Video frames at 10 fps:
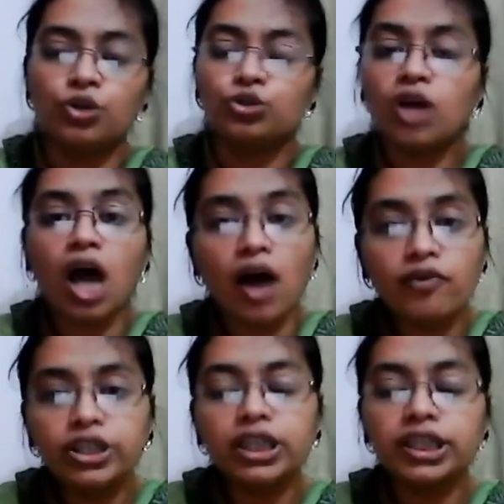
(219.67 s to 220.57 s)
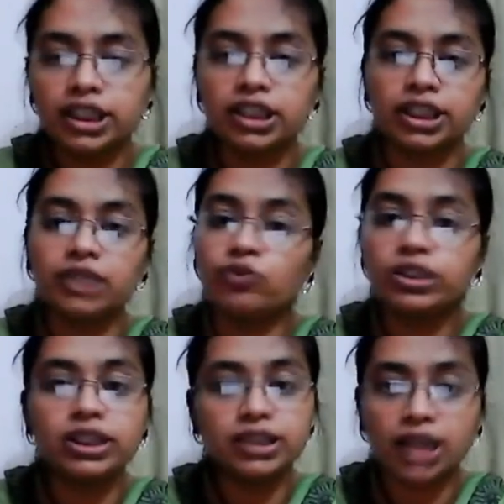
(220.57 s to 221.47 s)
So after hearing
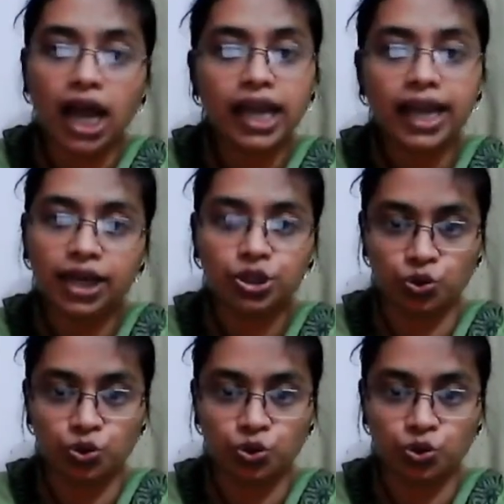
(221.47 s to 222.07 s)
what the sky had